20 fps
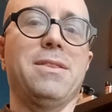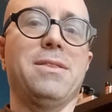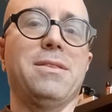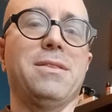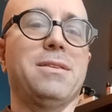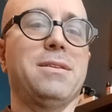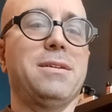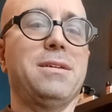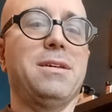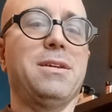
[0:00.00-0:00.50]

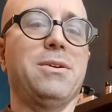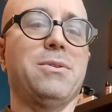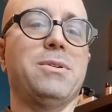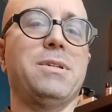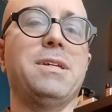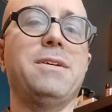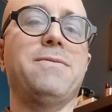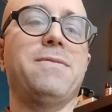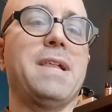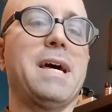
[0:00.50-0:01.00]
D
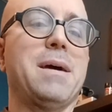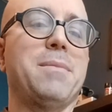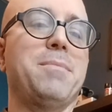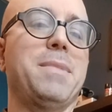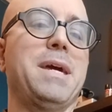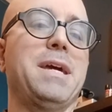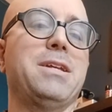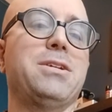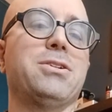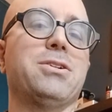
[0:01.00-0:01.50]
flat
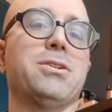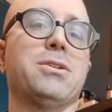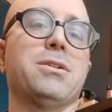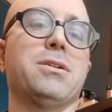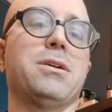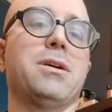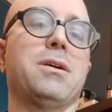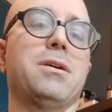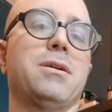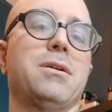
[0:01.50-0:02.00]
major,
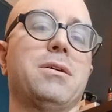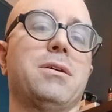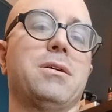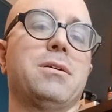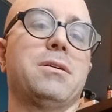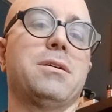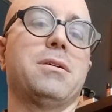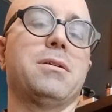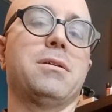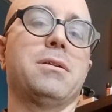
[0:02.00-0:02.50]

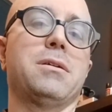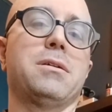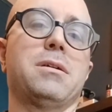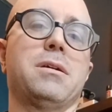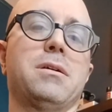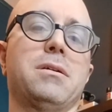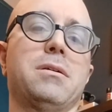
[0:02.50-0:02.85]
and